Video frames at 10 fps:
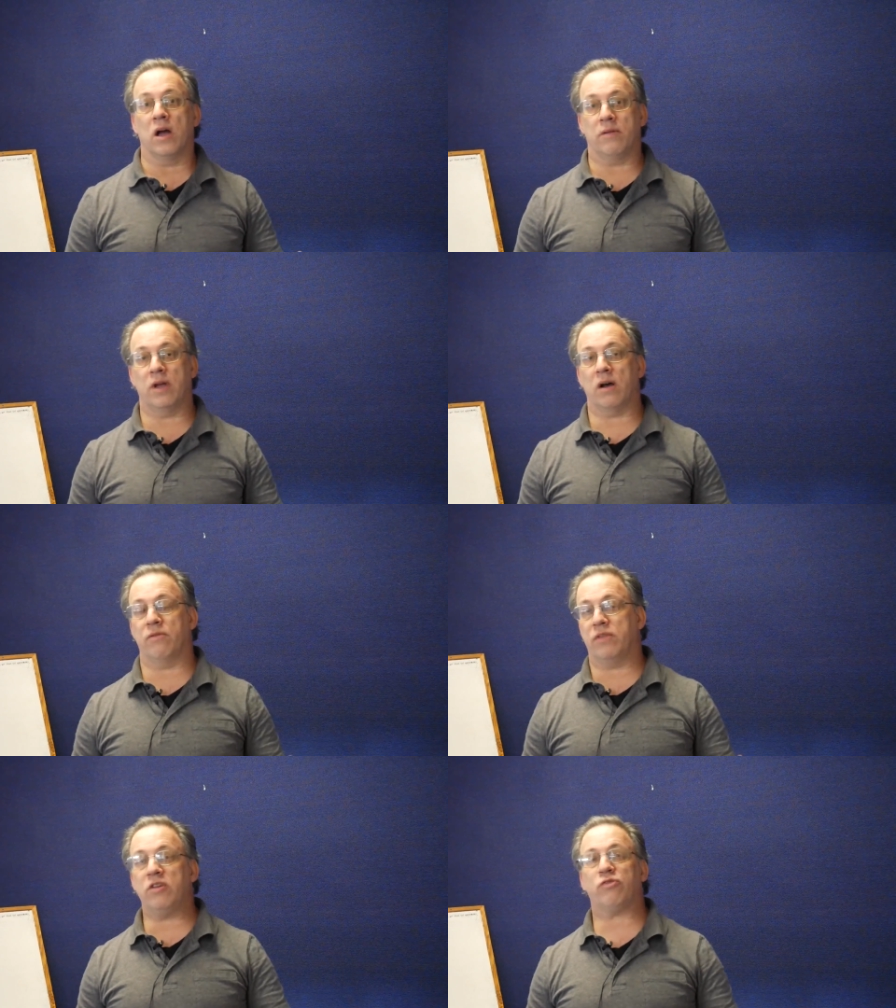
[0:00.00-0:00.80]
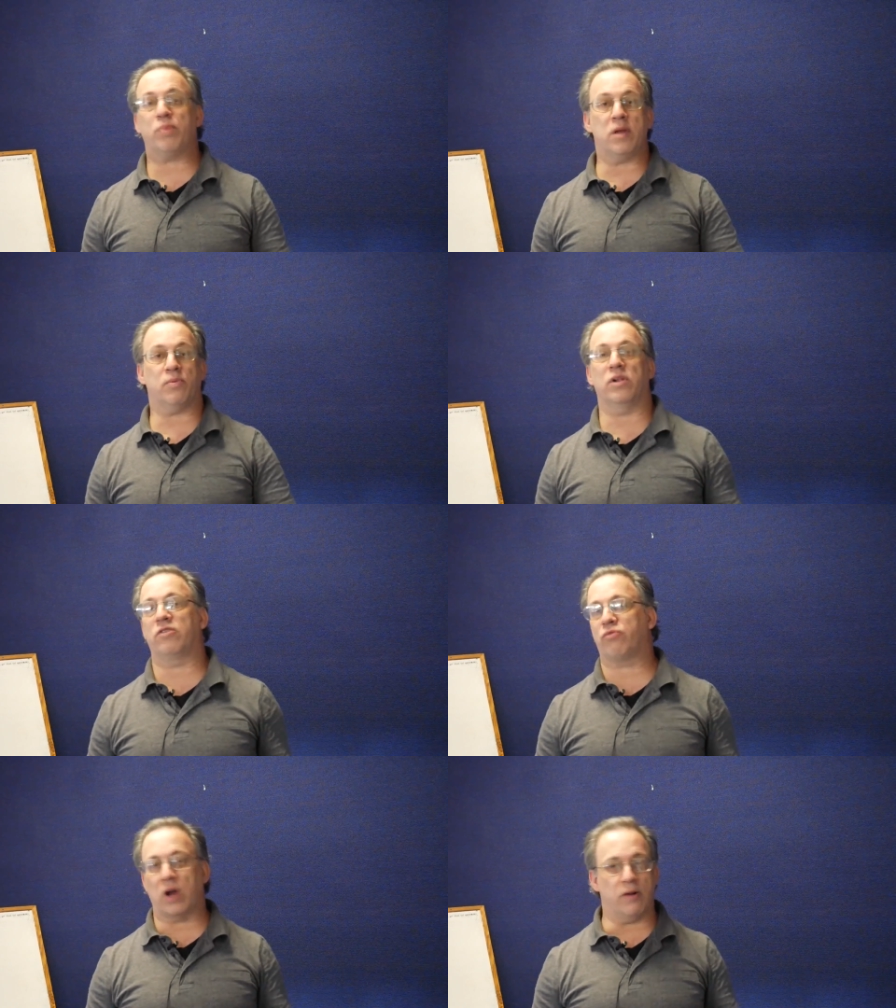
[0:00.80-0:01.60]
Now, these people,
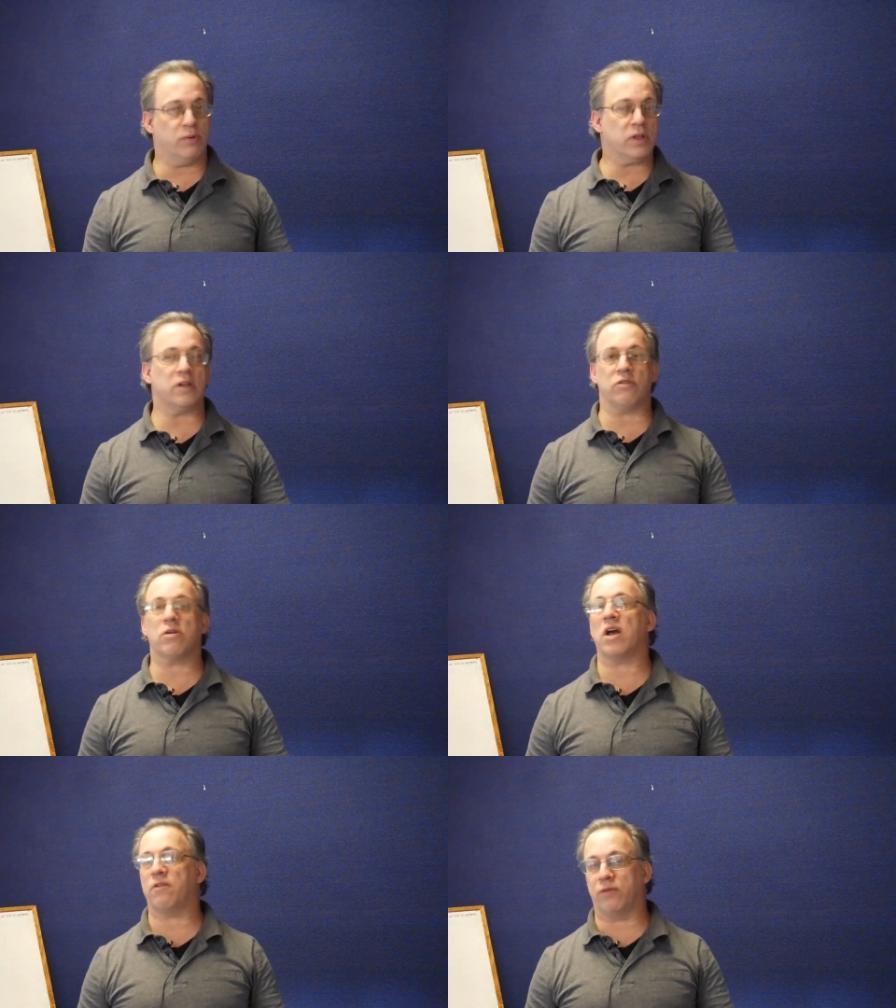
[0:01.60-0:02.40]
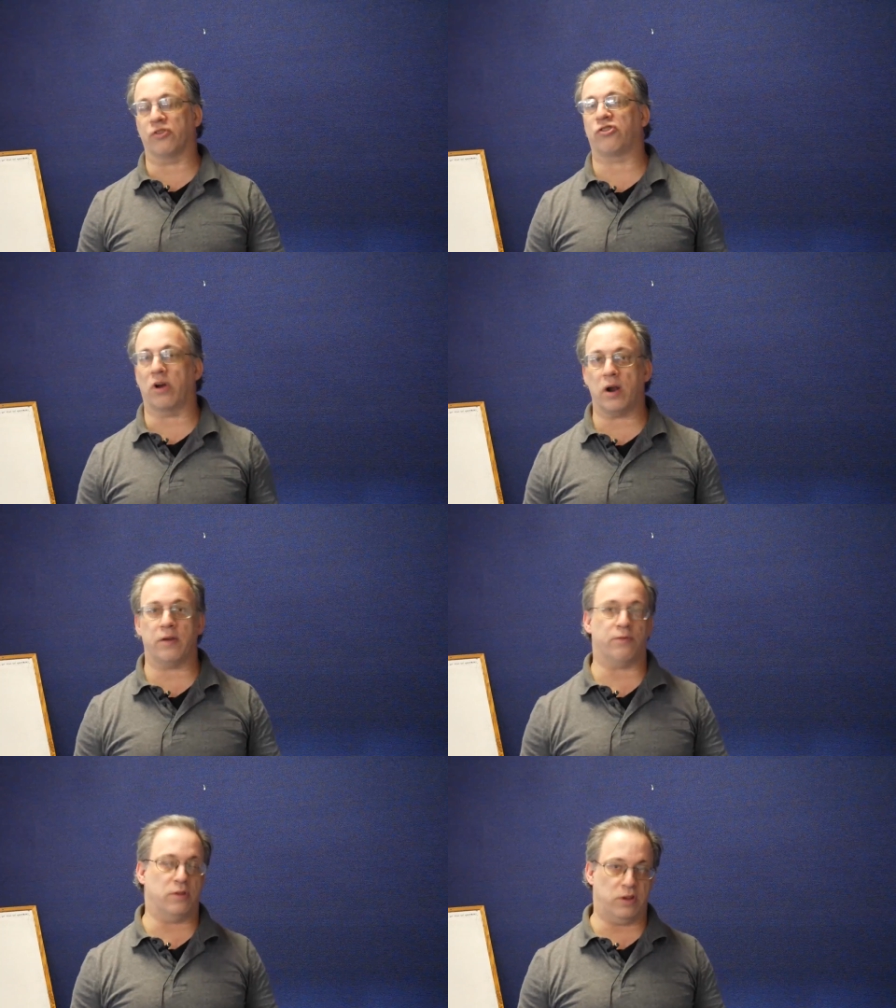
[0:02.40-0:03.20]
I really do kind of feel
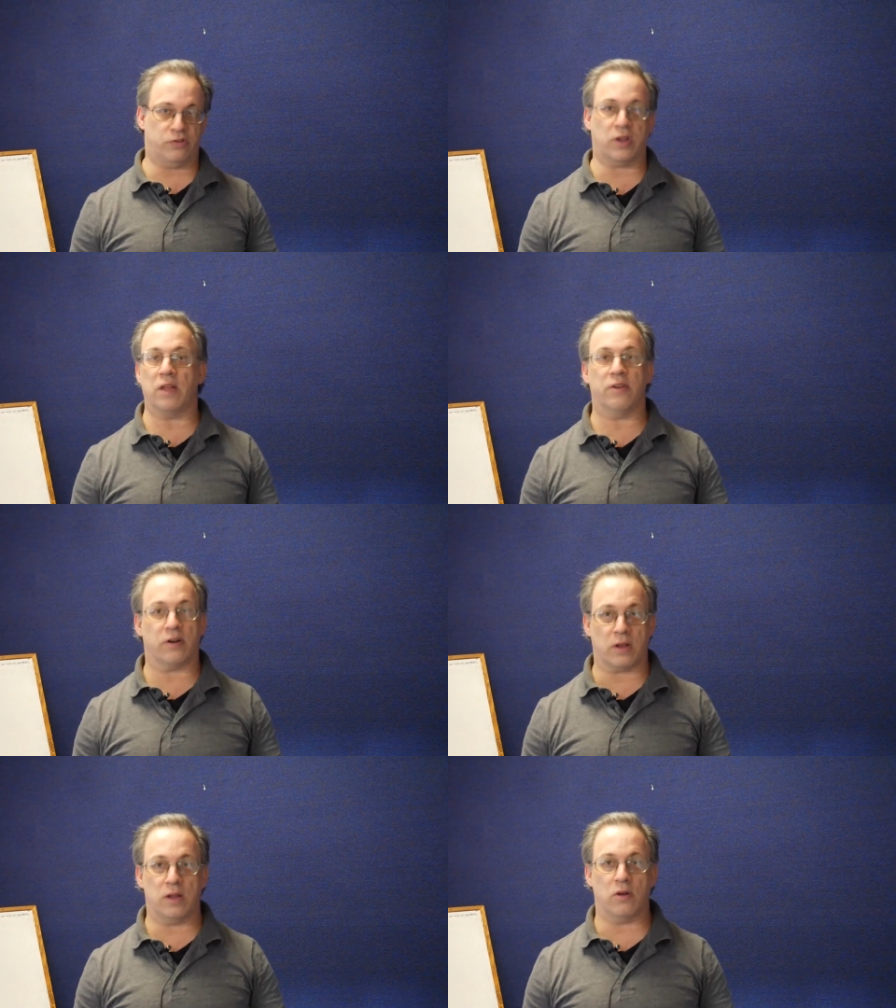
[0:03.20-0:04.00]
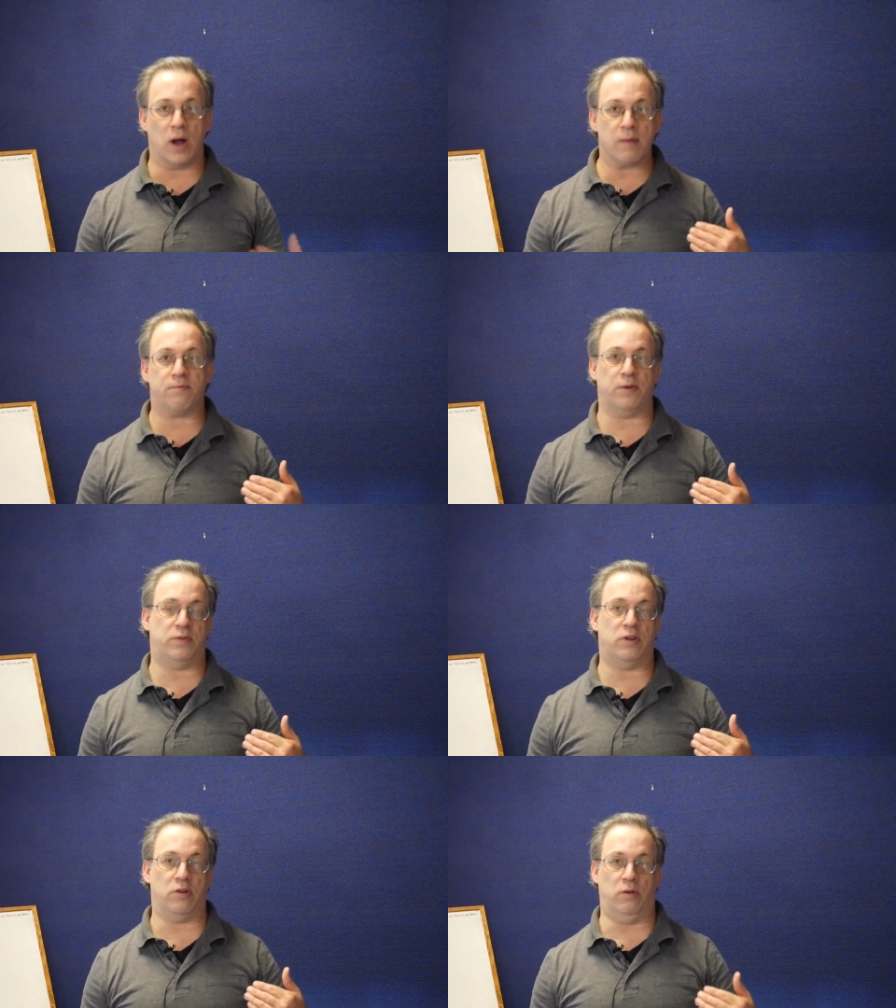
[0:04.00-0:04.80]
sorry for these, and I'm
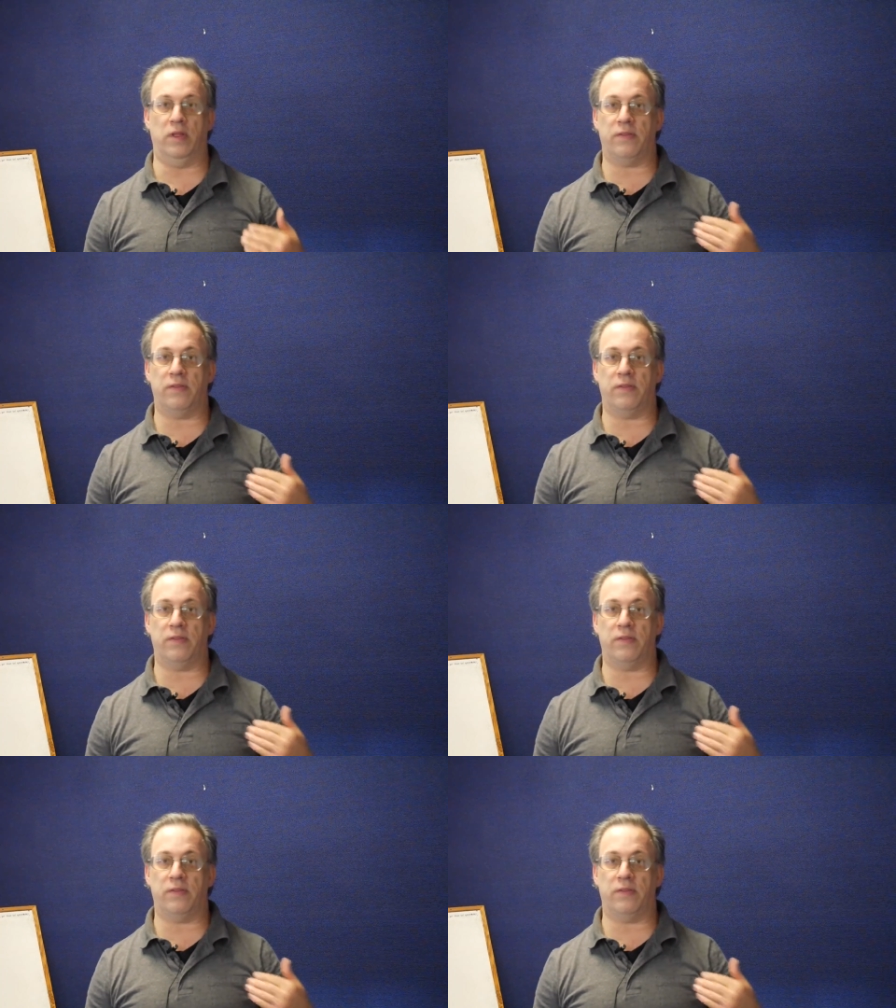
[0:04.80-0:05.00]
52.